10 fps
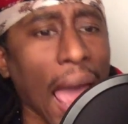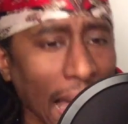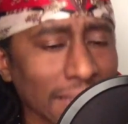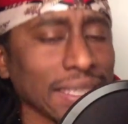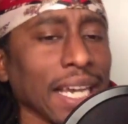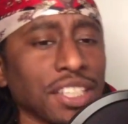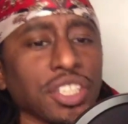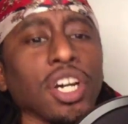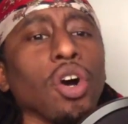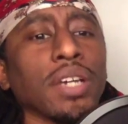
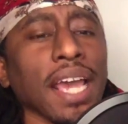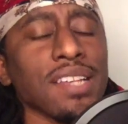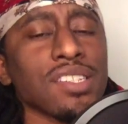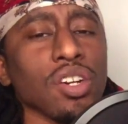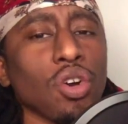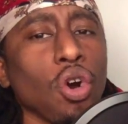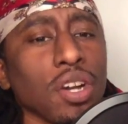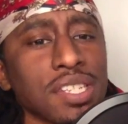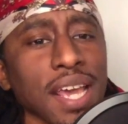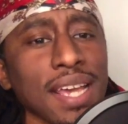Alexandria Ocasio
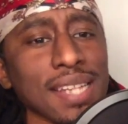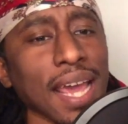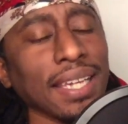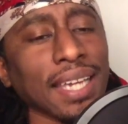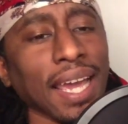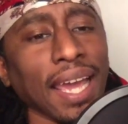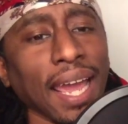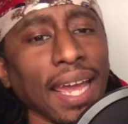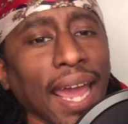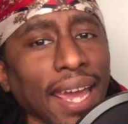Cortez,
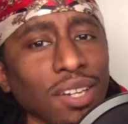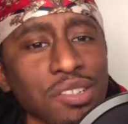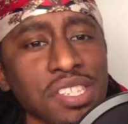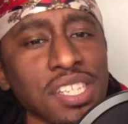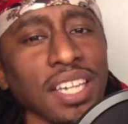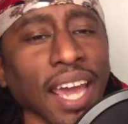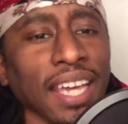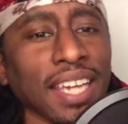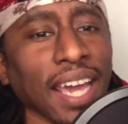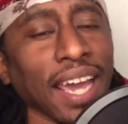aka AOC,
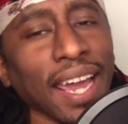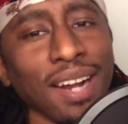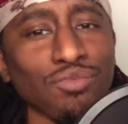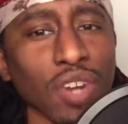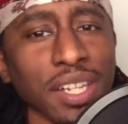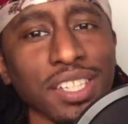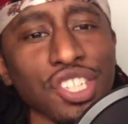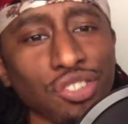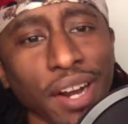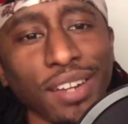aka I'm running the
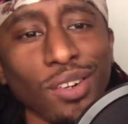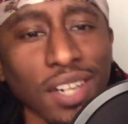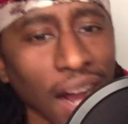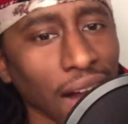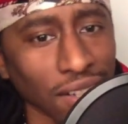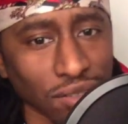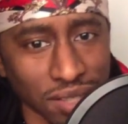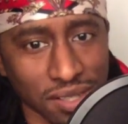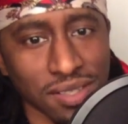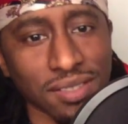train on
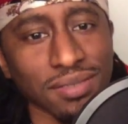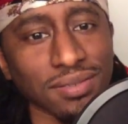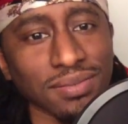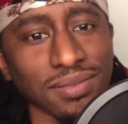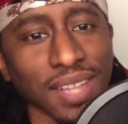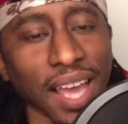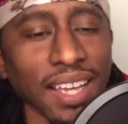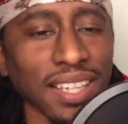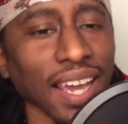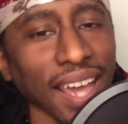Congress,
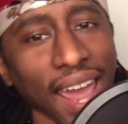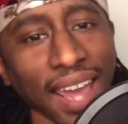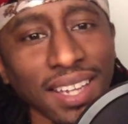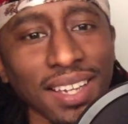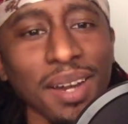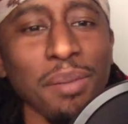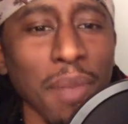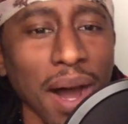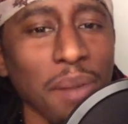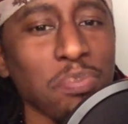aka
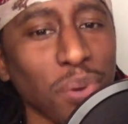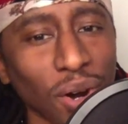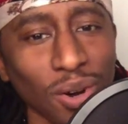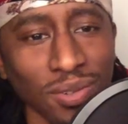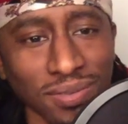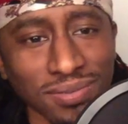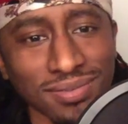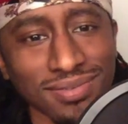my boo.